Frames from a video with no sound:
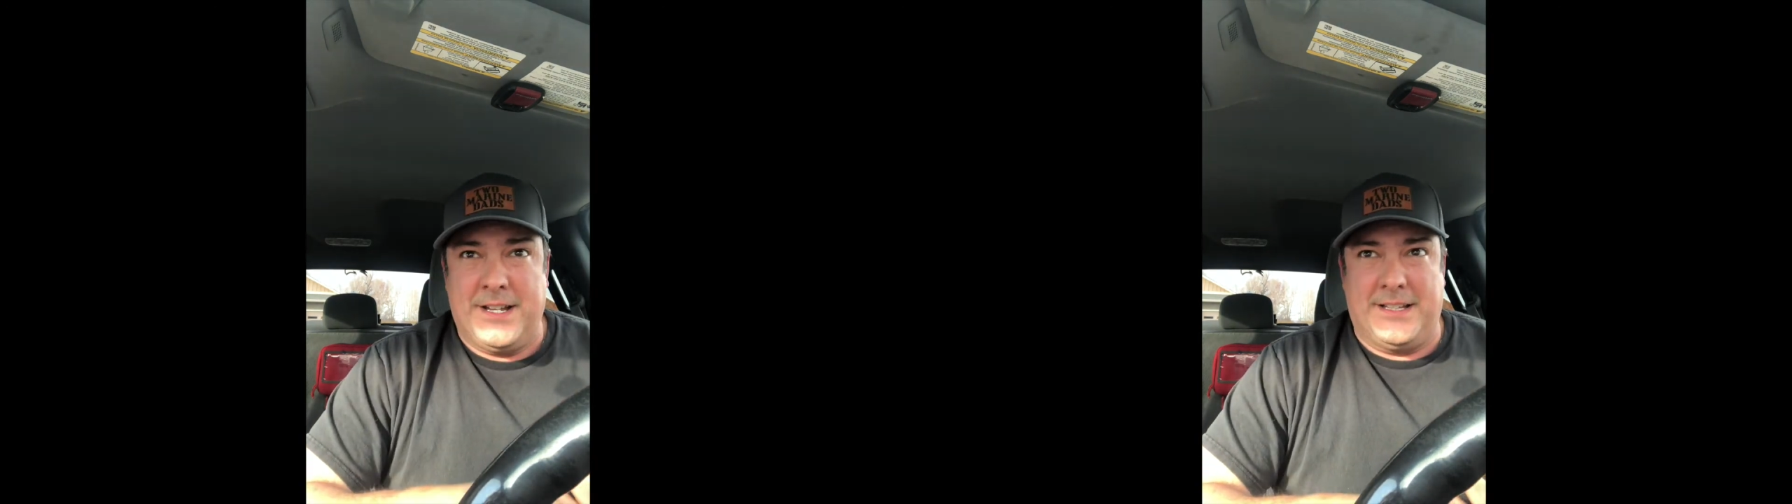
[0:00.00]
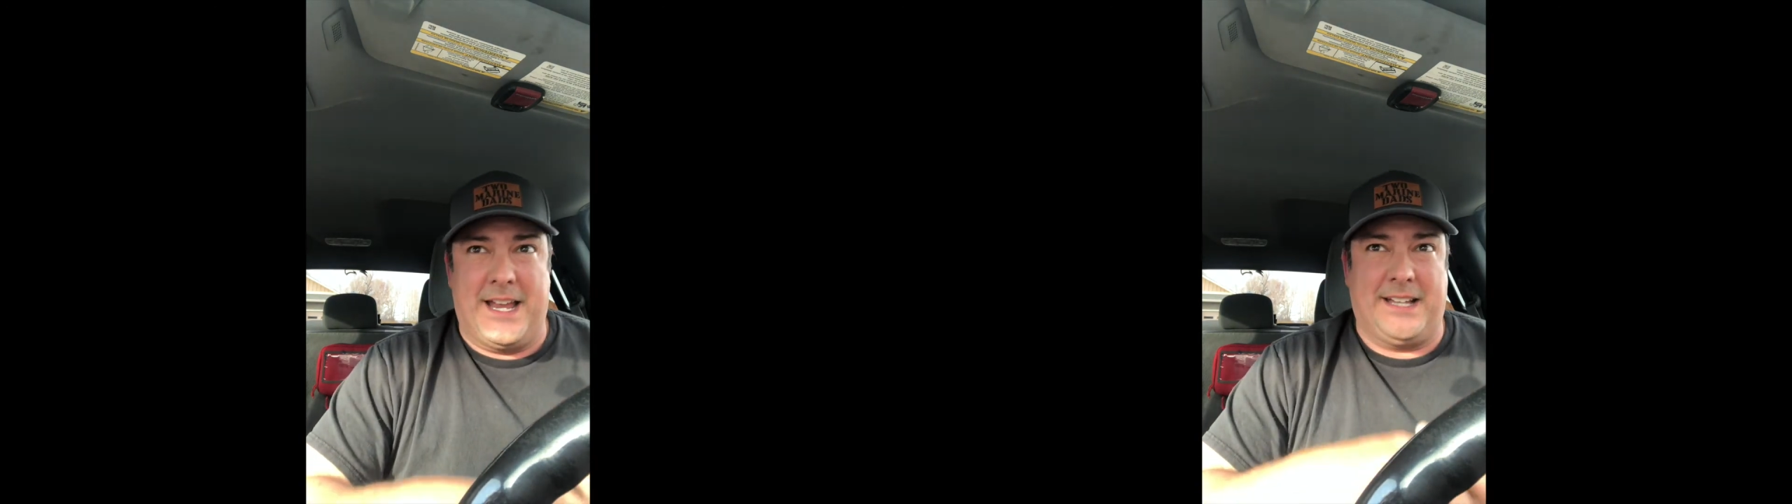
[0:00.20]

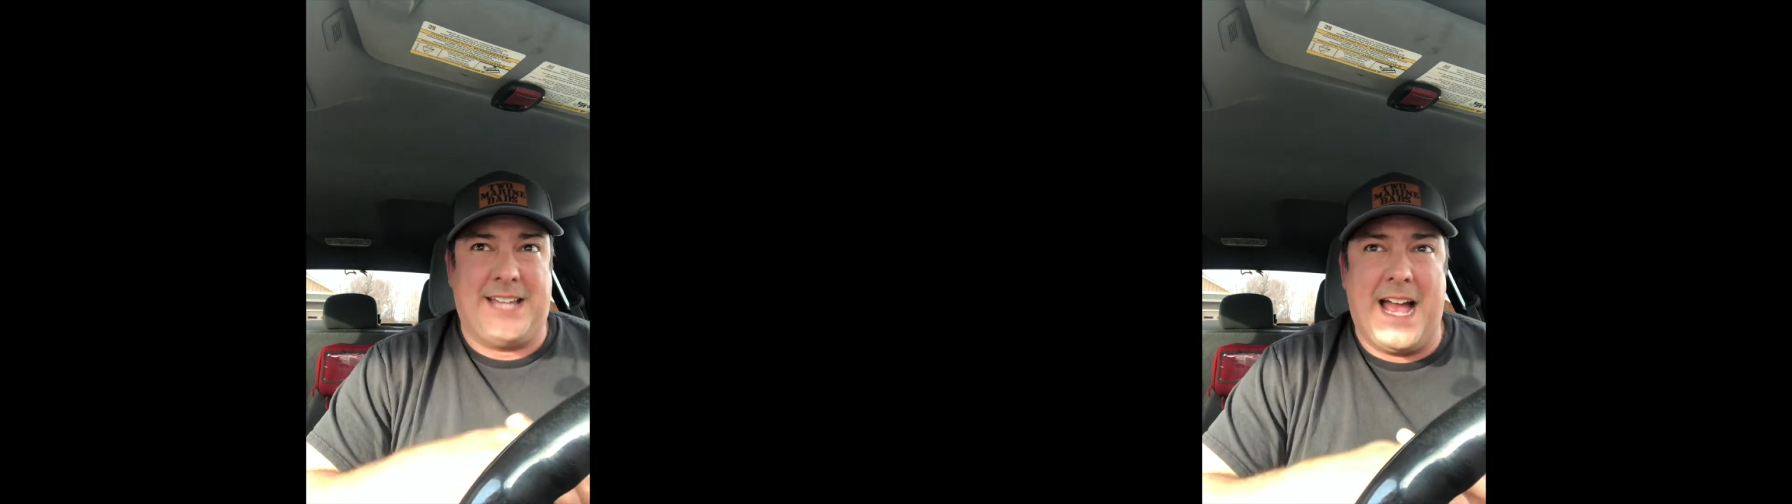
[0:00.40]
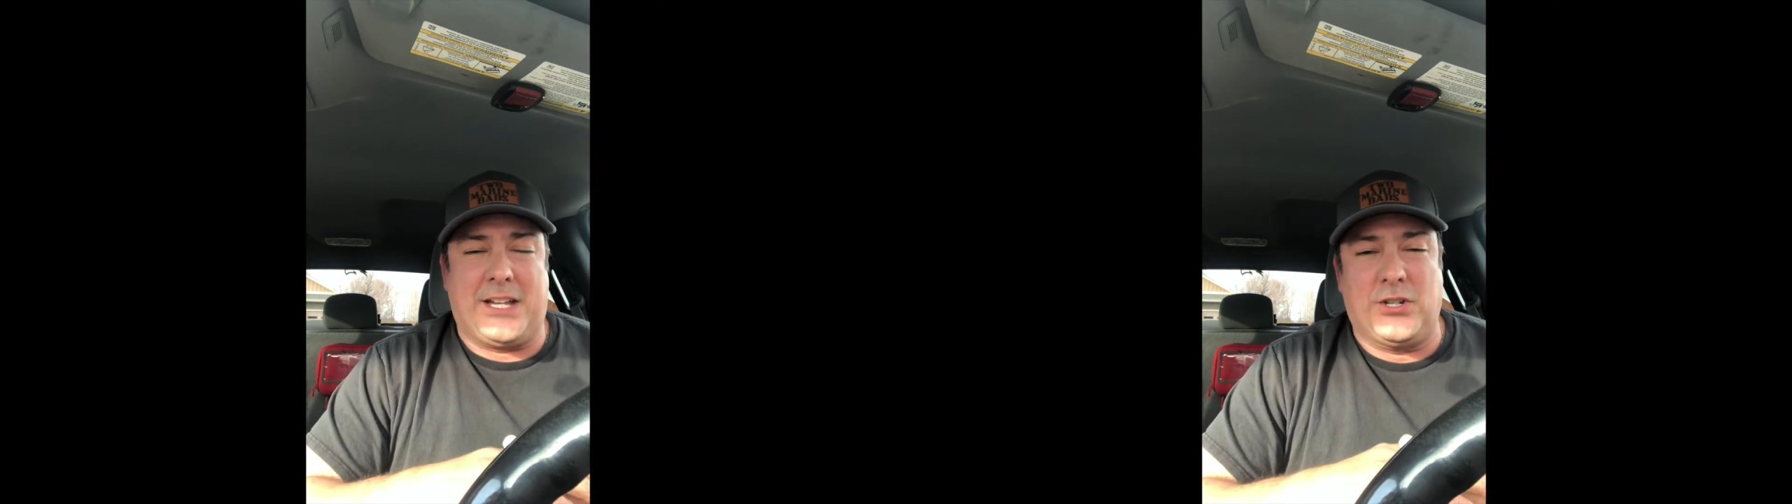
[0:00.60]
that
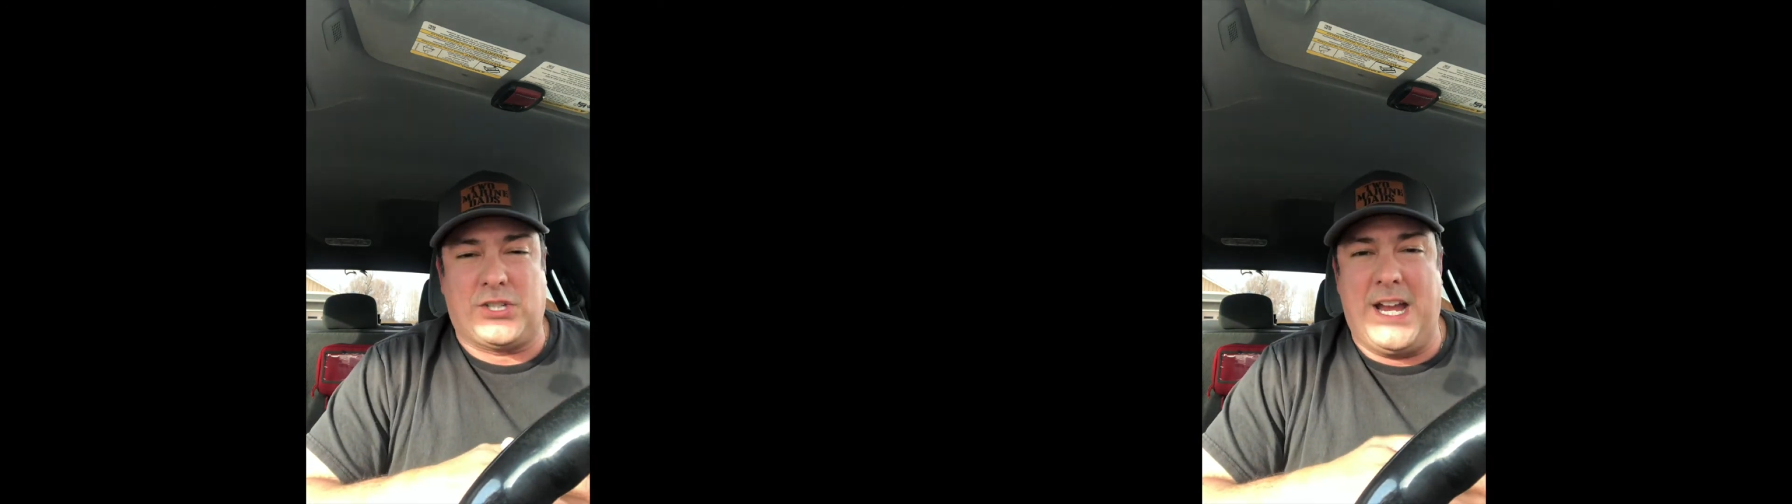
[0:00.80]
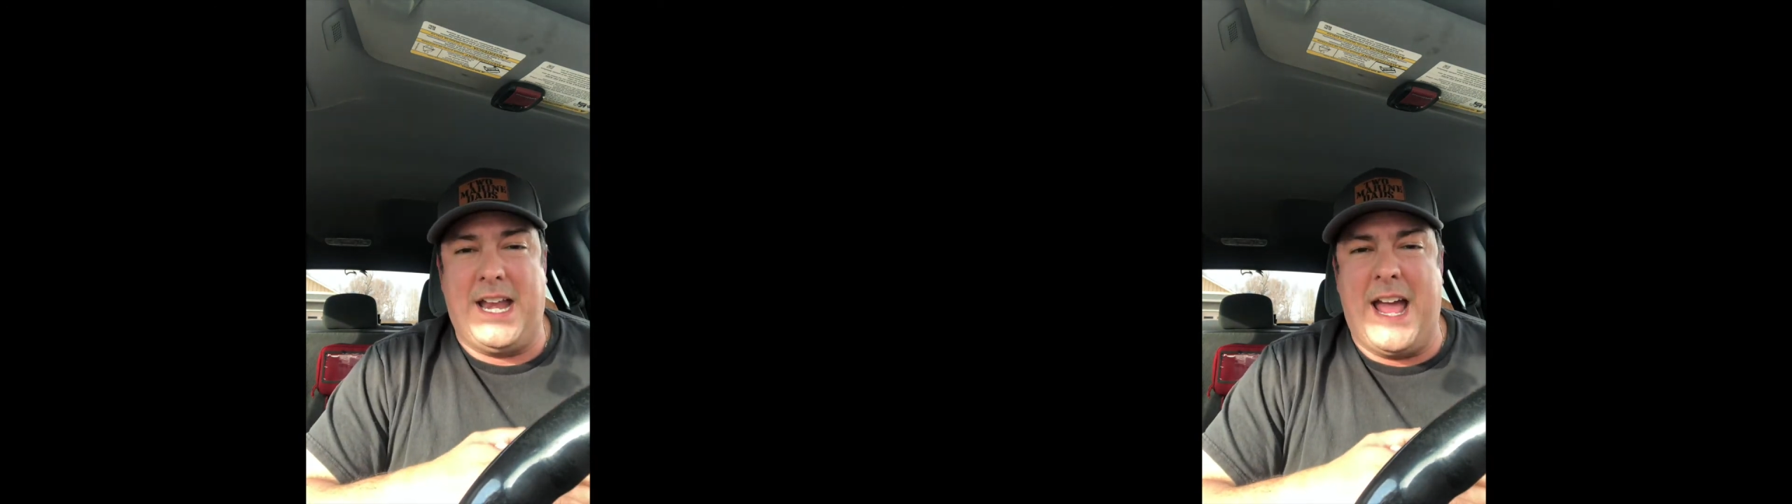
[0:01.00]
attack your state